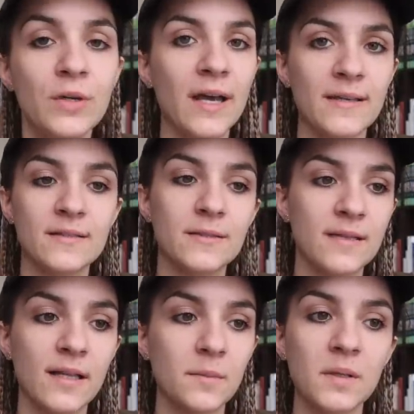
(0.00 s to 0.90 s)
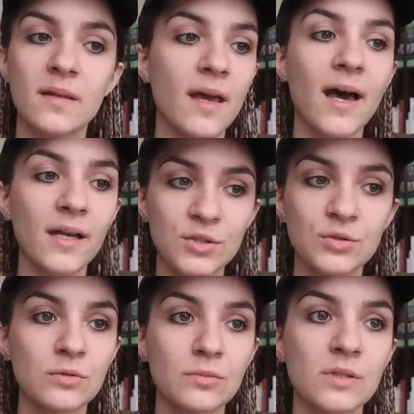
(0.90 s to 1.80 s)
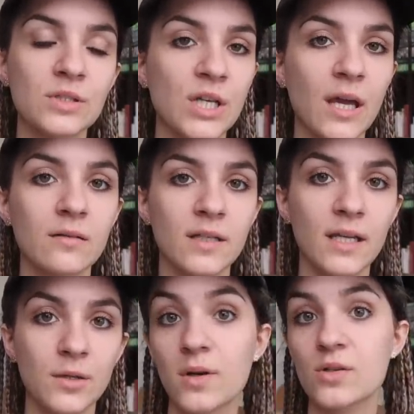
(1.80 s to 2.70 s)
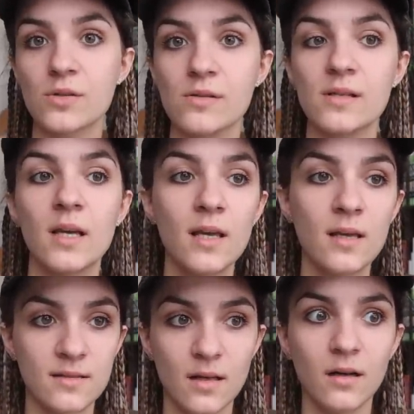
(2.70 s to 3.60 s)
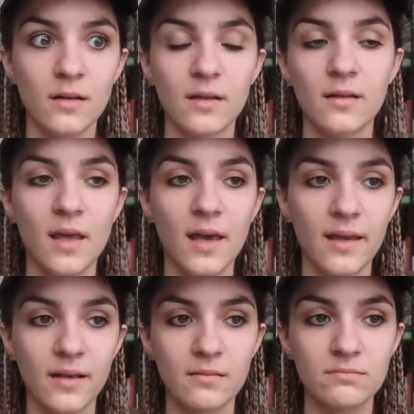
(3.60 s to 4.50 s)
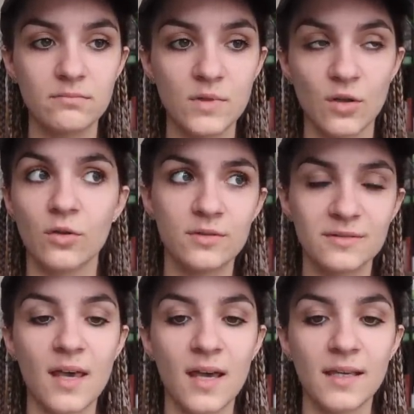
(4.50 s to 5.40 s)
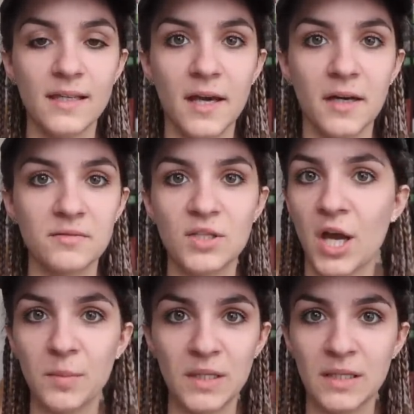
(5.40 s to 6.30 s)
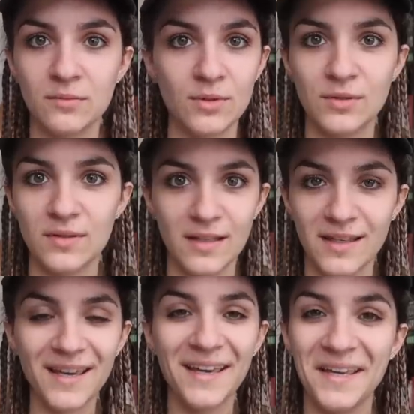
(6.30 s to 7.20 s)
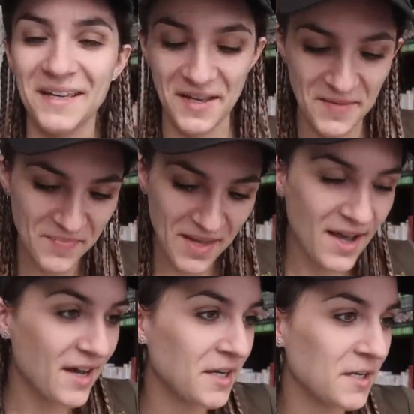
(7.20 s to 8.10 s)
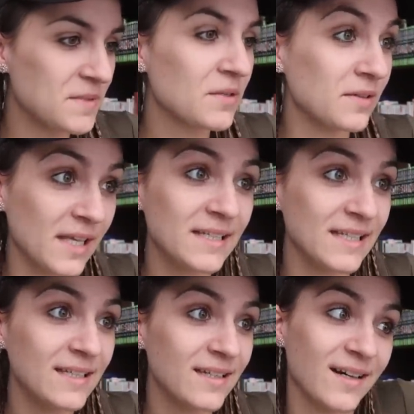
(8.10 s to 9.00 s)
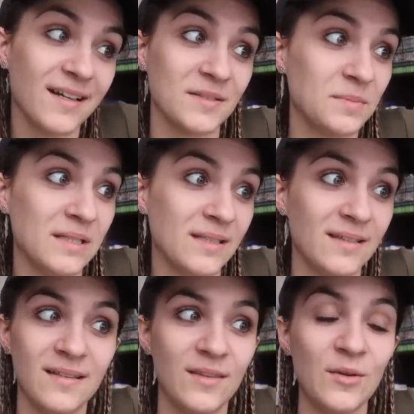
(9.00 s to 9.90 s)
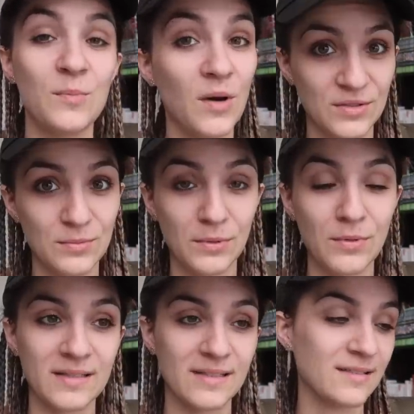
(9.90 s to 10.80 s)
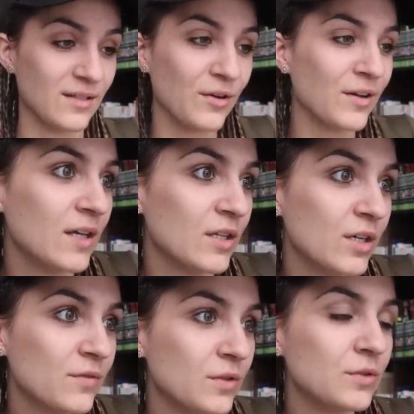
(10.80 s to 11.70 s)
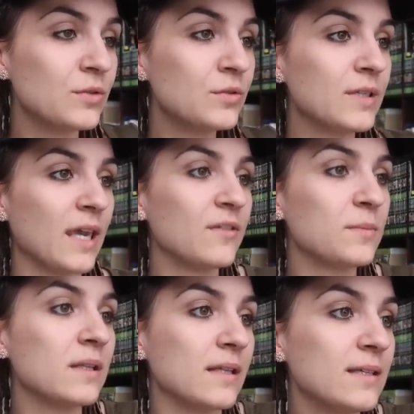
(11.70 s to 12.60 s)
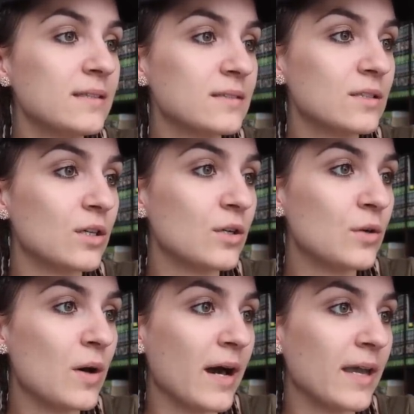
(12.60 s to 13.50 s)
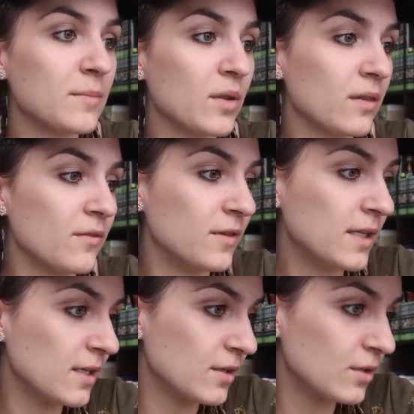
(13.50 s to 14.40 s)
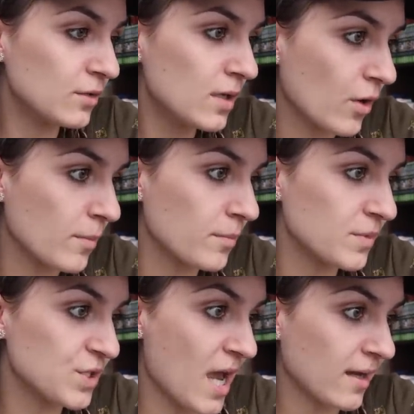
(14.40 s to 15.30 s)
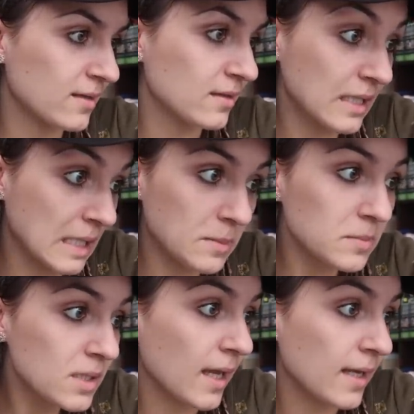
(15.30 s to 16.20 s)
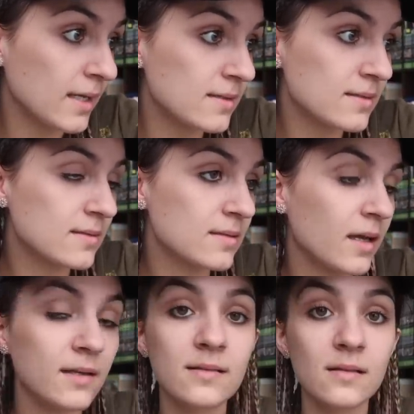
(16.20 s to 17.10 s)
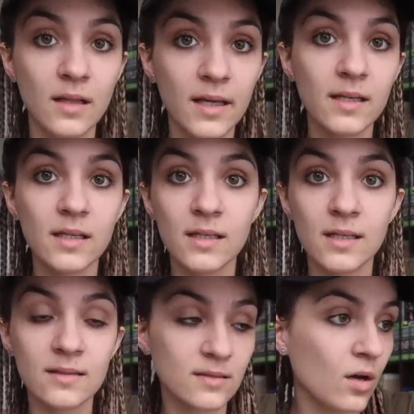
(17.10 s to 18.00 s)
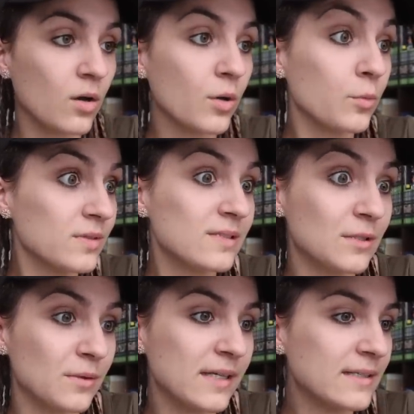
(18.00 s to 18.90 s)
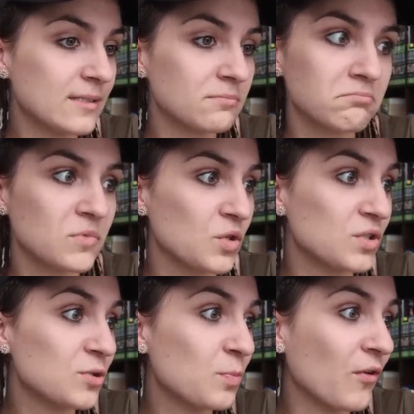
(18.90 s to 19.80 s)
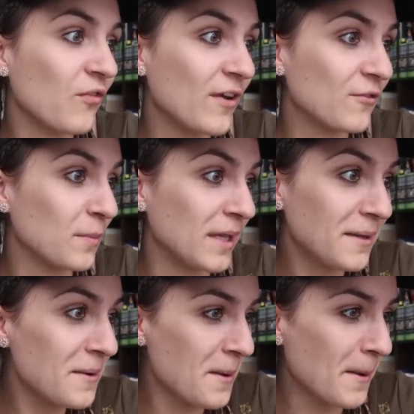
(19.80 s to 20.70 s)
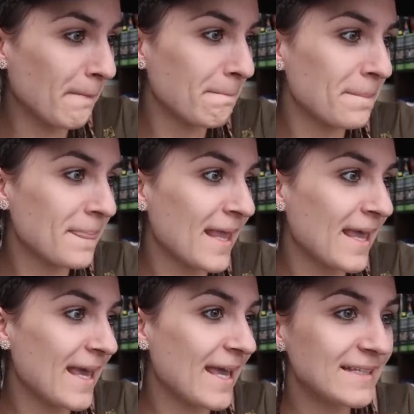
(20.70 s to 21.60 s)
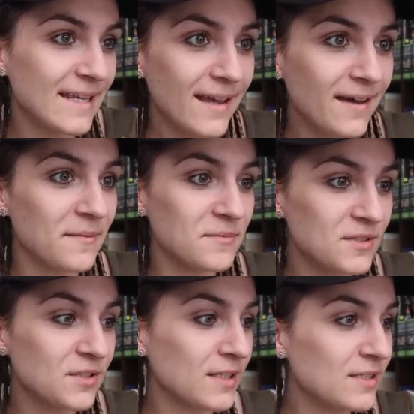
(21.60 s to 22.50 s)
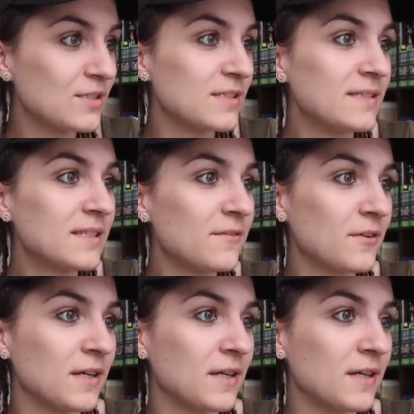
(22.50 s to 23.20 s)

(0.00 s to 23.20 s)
guys telling me that I should really check out Kenny Rogers songs that, yeah, tell me, what do you think? So Lady has been the most requested song. A lot of you gave me links, so I'm on the video from Jack Cleam, and it's a Lady song with lyrics, so this is perfect for me. And yeah, I'm just going to discover